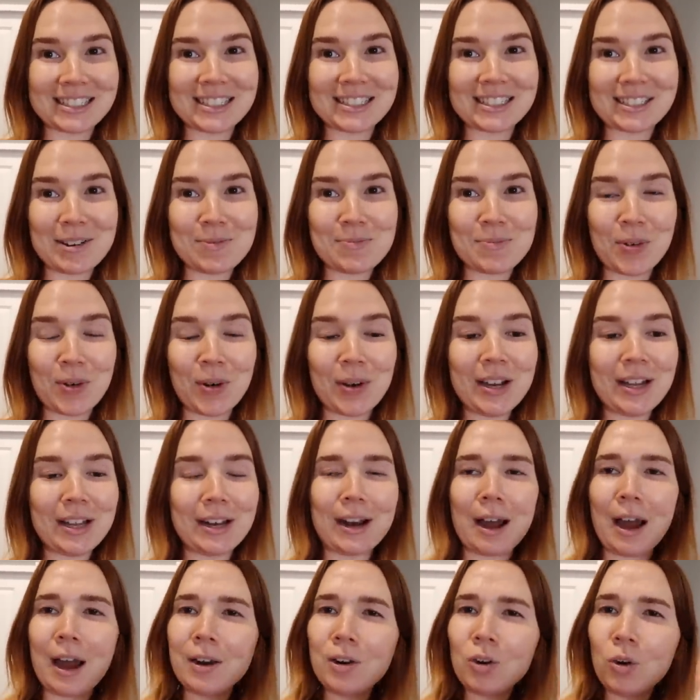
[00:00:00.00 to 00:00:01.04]
at some point
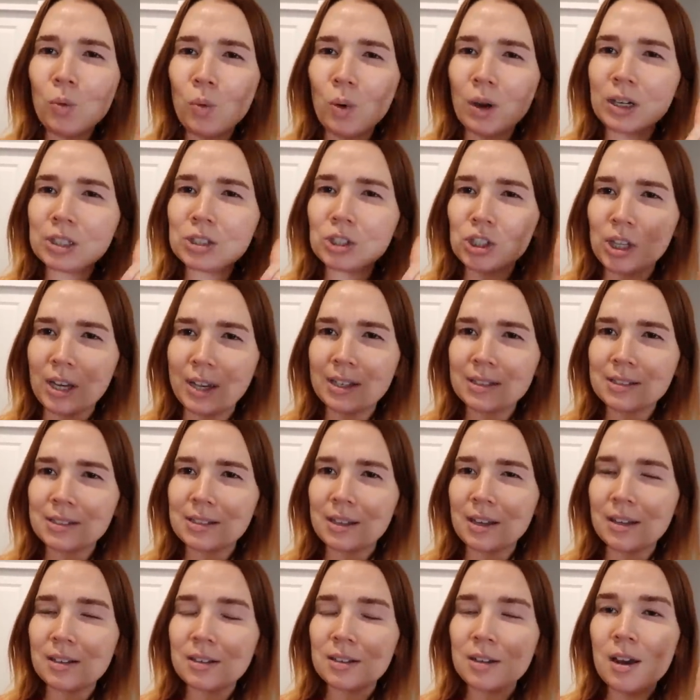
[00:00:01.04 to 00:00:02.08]
and I don't want to chance
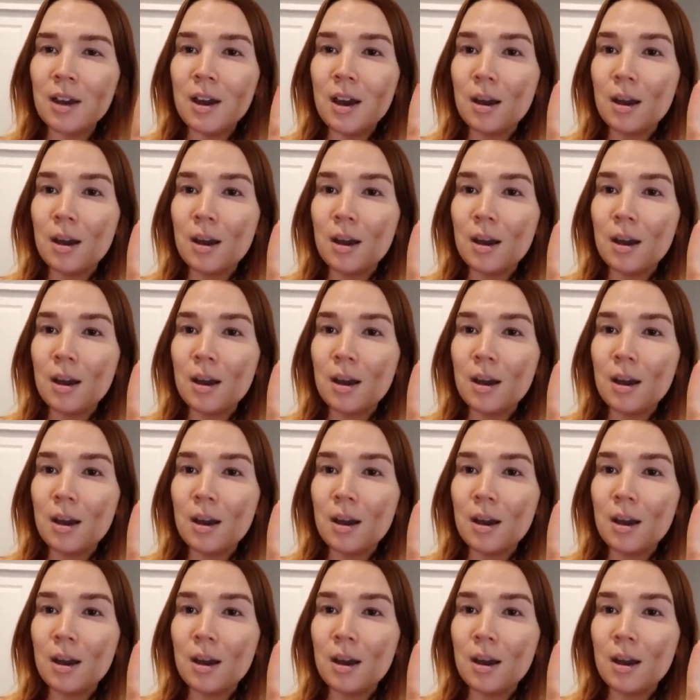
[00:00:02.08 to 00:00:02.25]
it.